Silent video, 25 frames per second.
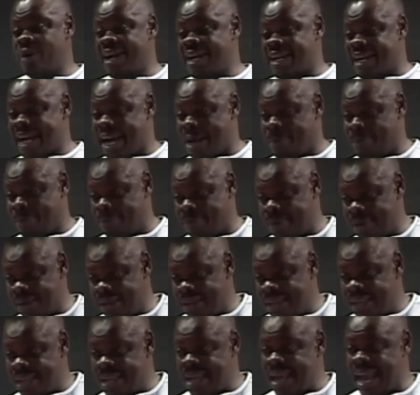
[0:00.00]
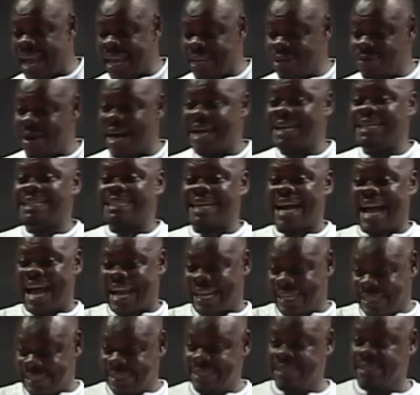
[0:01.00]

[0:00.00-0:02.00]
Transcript: wake up and you are dry,